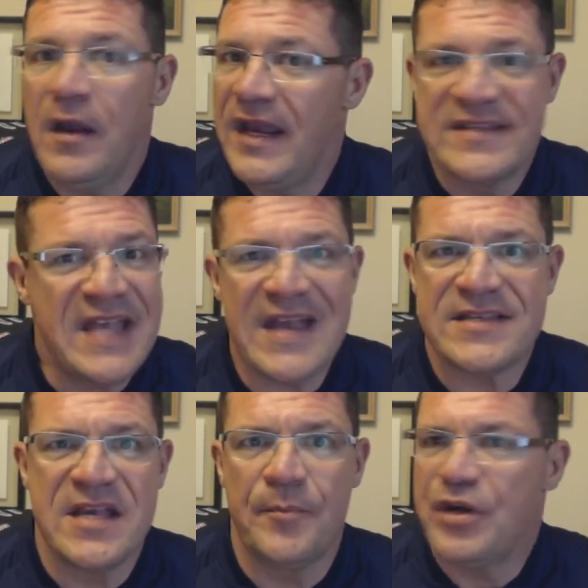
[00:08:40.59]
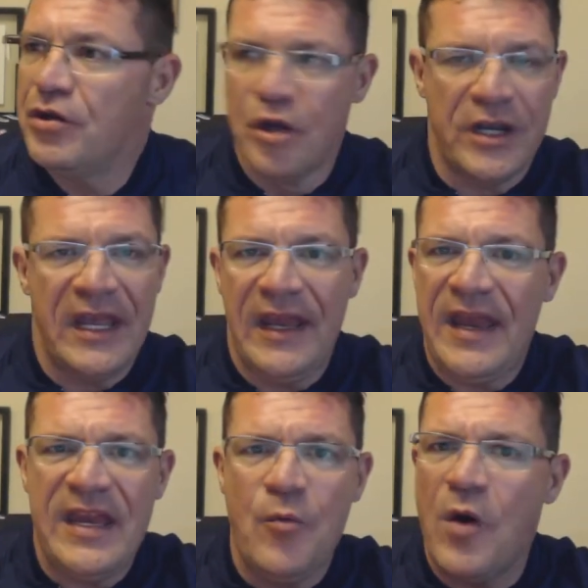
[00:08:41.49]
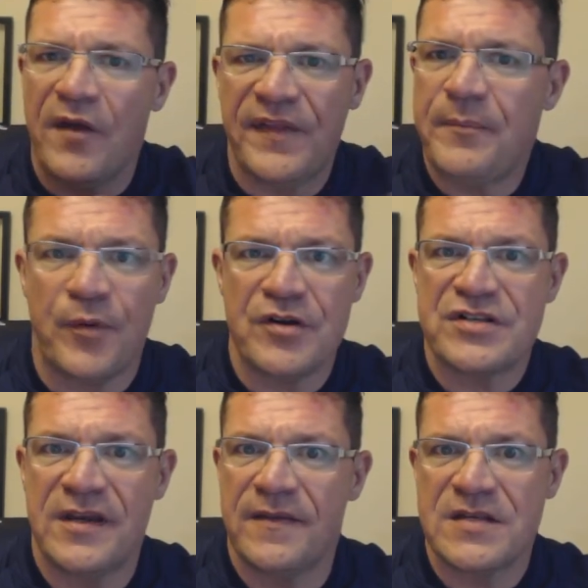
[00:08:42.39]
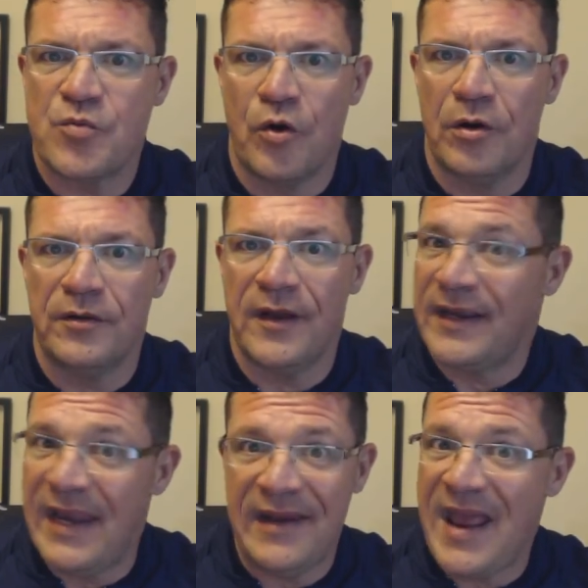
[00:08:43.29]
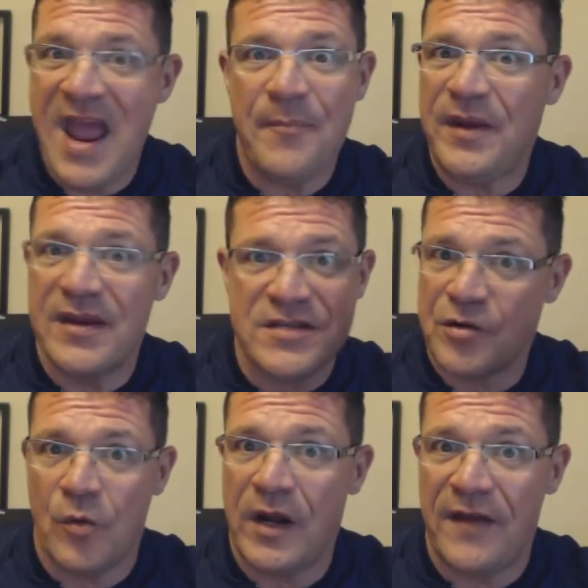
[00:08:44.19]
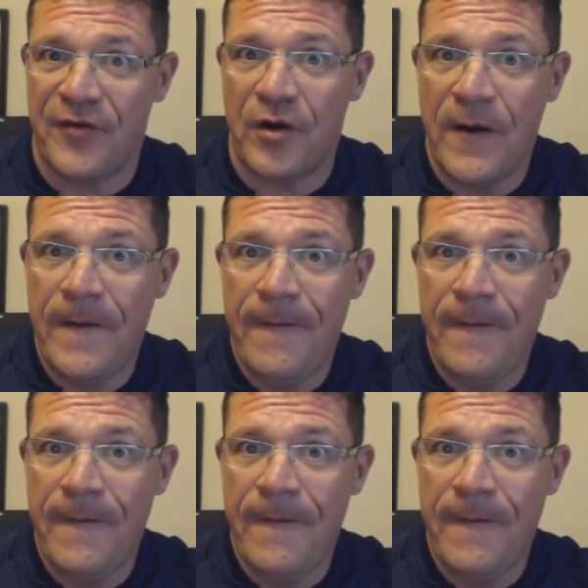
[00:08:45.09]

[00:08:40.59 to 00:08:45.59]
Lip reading: It's that simple. You look at any wealthy person in this world, again, happiness or whatever,